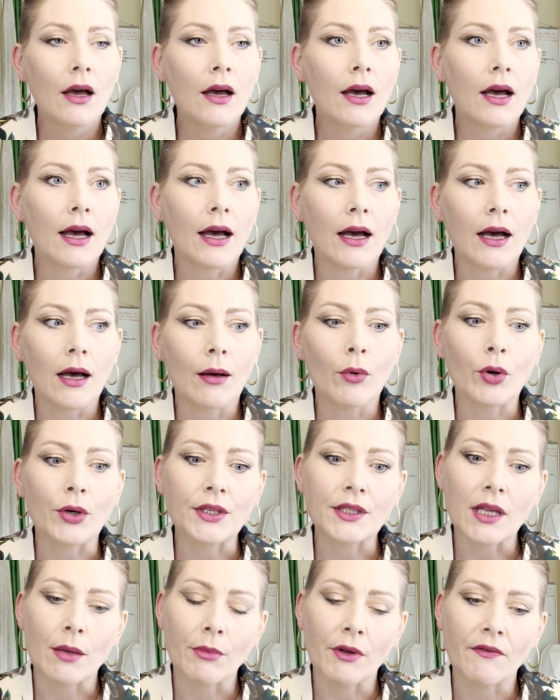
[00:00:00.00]
or
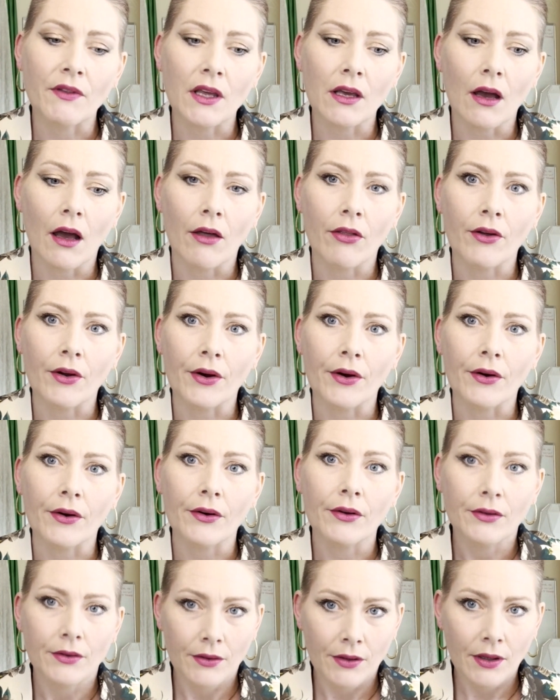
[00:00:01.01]
some of the
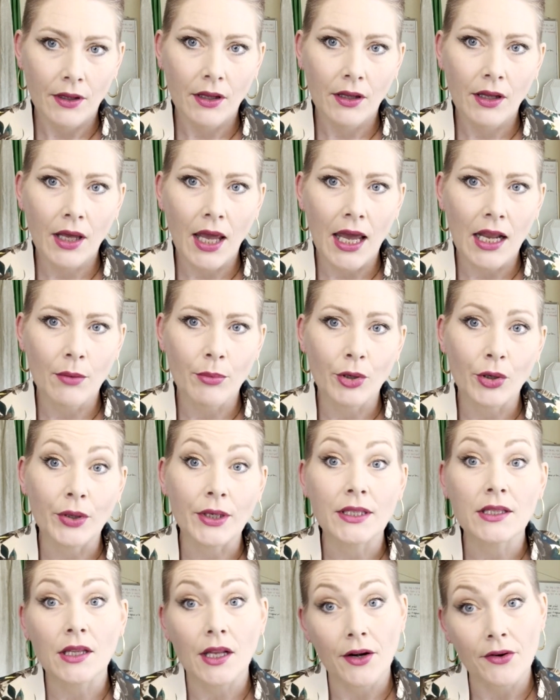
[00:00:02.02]
other
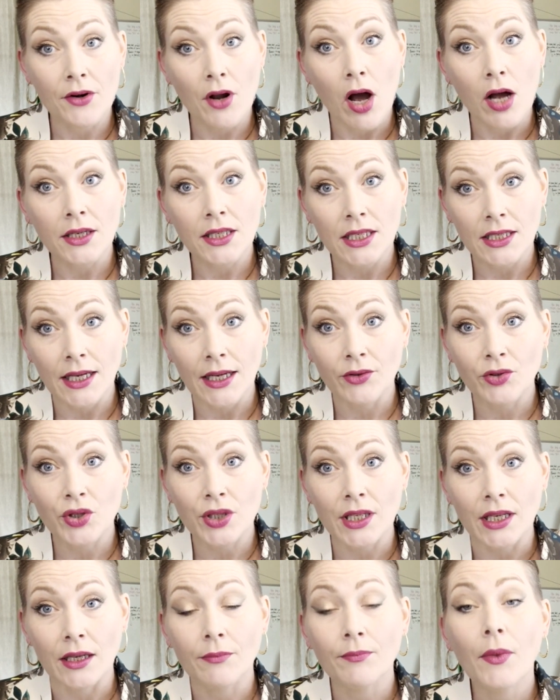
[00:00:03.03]
cannabinoids that are not
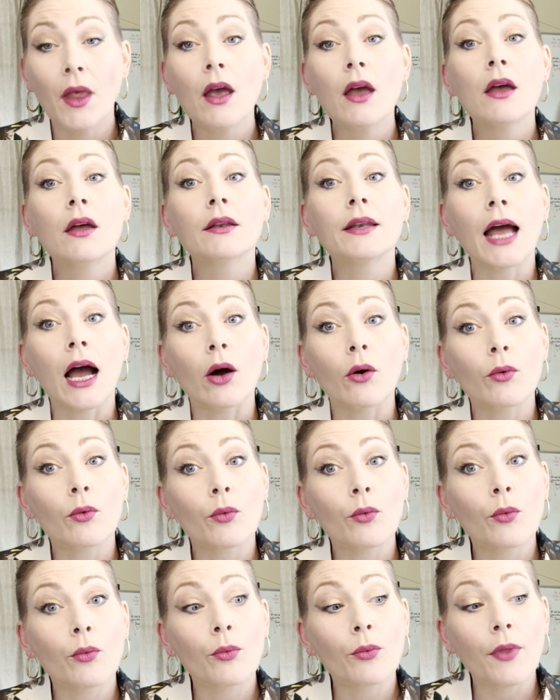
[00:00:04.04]
THC. Now,
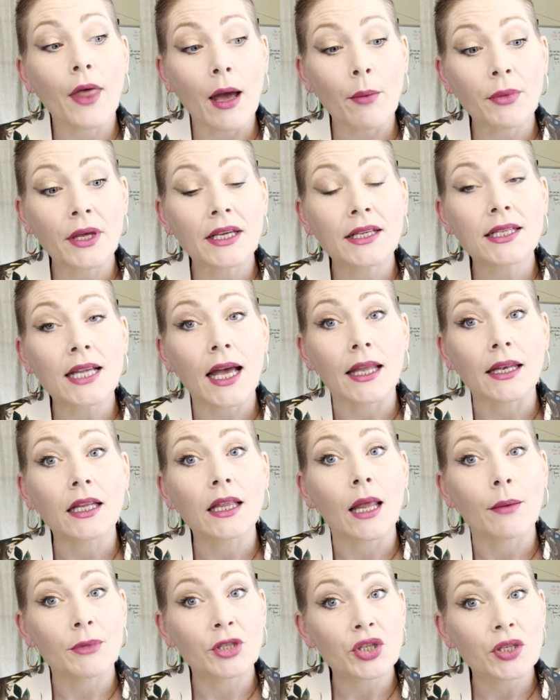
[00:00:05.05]
that being said,
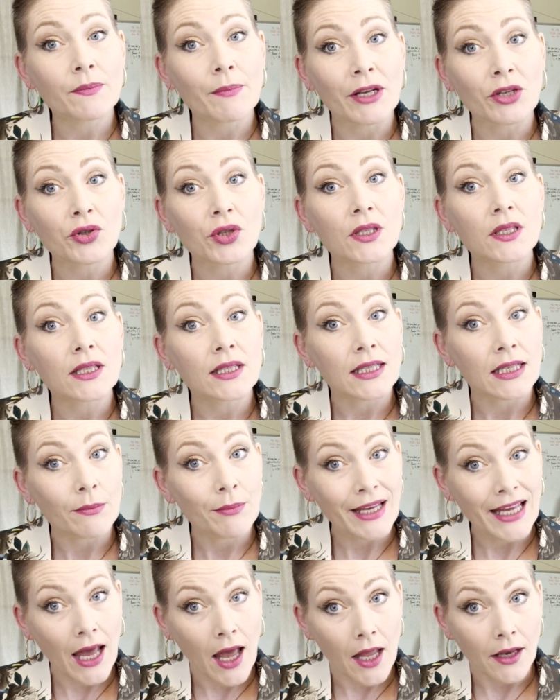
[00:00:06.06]
let me just mention
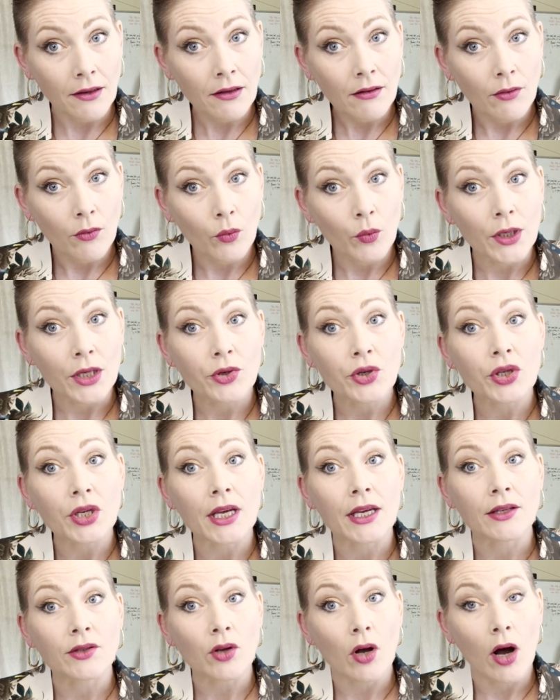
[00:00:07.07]
CBN, which
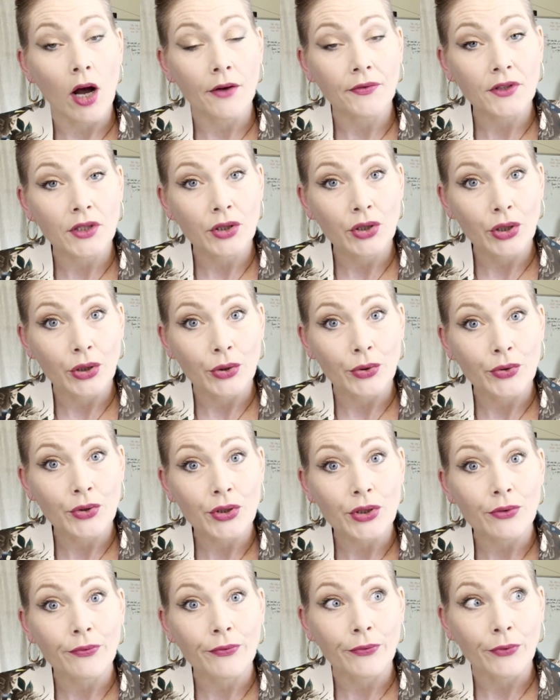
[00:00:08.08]
is often
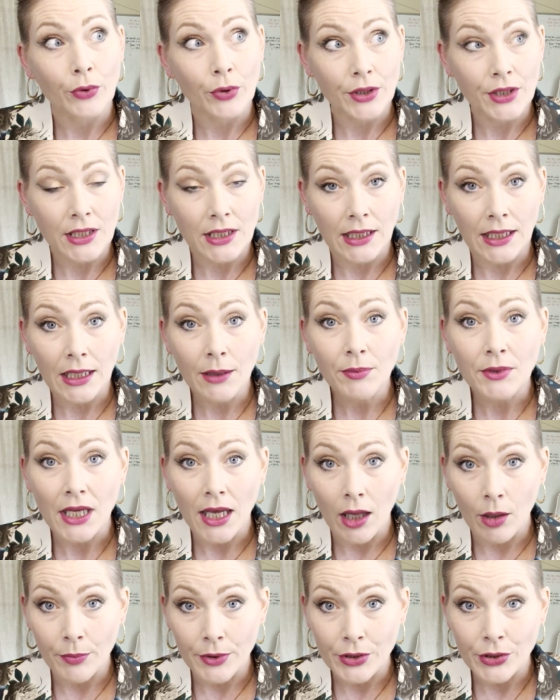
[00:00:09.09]
used for sleep to
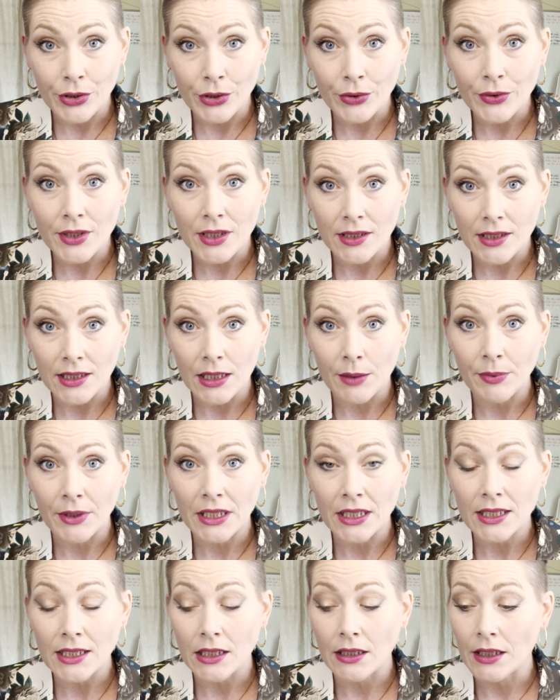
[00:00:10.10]
help induce
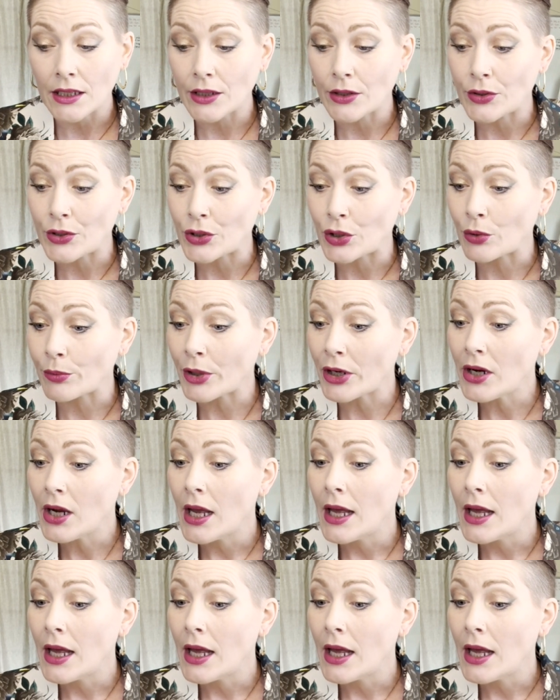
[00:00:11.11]
sleepiness in the consumer.